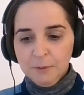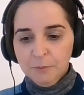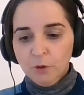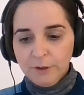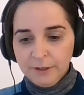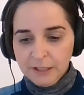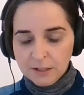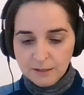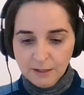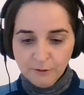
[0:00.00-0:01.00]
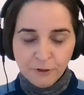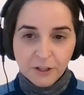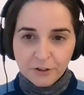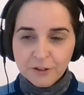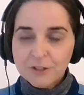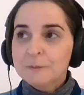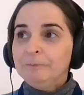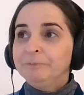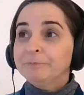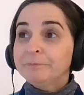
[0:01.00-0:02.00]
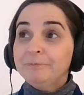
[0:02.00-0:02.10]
modernist figures.